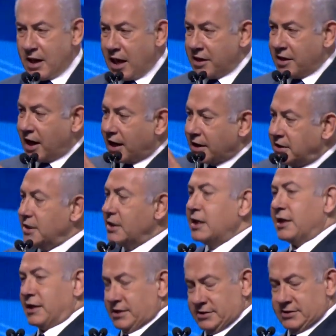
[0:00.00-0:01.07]
And the idea
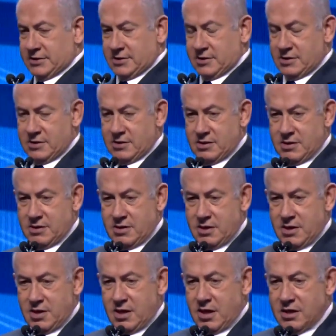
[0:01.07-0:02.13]
is
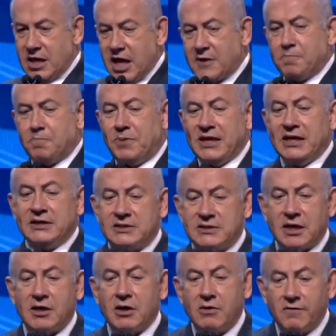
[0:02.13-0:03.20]
that peace
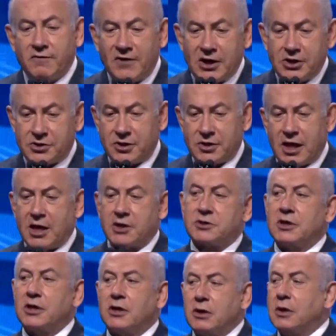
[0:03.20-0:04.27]
and innovation
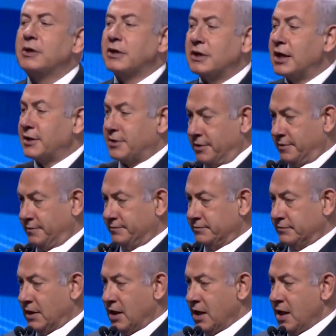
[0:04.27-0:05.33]
actually go together.
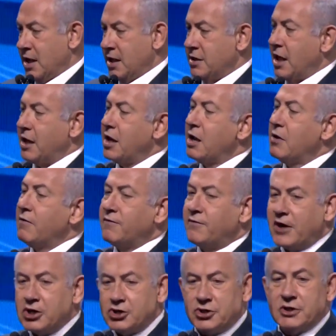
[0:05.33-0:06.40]
That
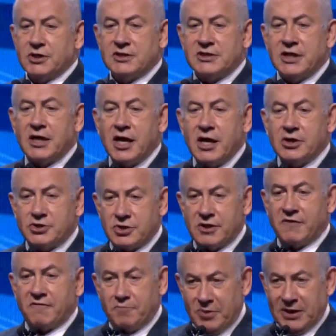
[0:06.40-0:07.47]
innovation is an
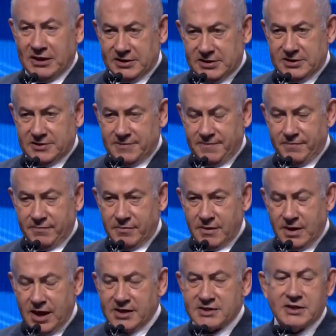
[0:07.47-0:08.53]
engine of peace.
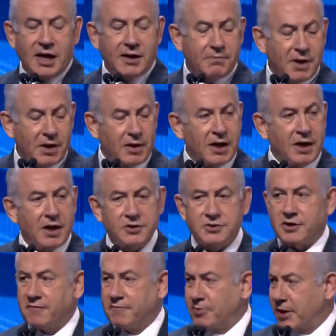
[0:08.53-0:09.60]
It's not merely an
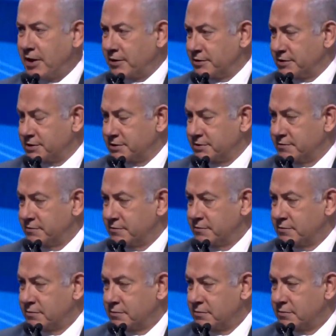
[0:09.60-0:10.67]
engine of progress.
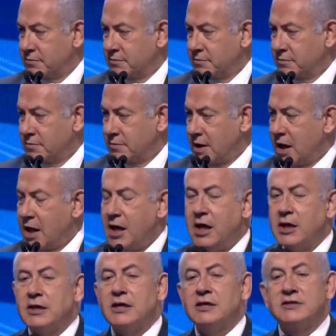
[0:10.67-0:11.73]

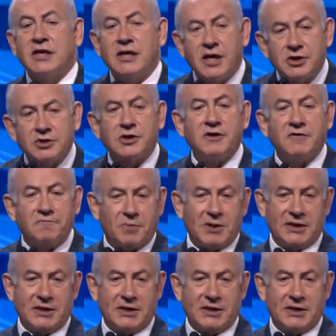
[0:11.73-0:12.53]
It is an engine of